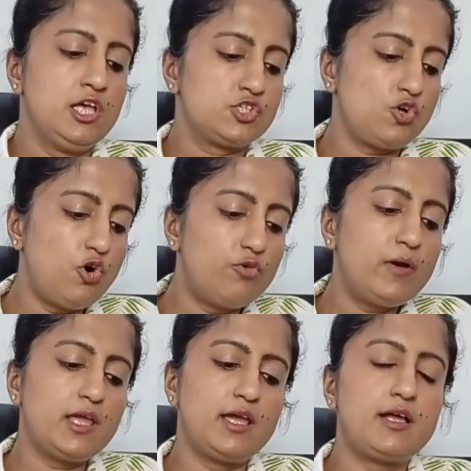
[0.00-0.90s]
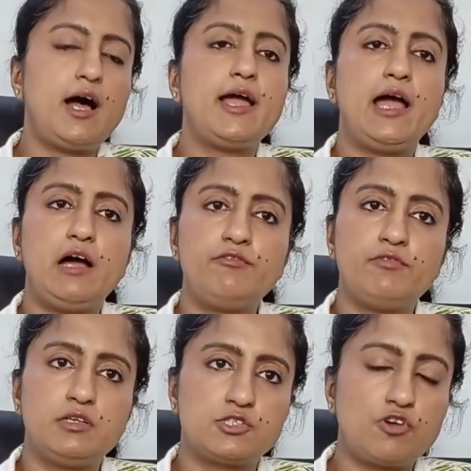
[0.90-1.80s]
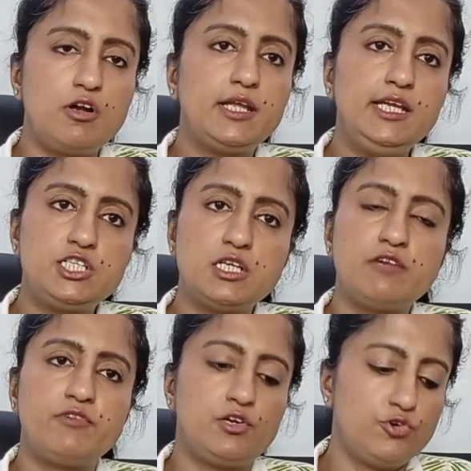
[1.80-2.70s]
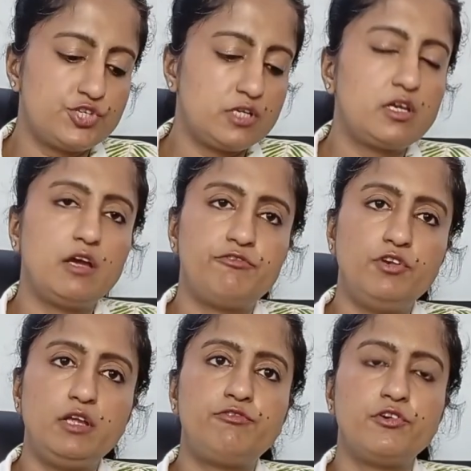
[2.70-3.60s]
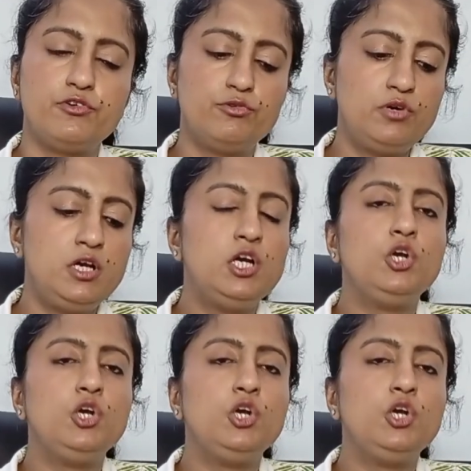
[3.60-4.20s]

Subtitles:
So over here, I have solved each and every question carefully for you.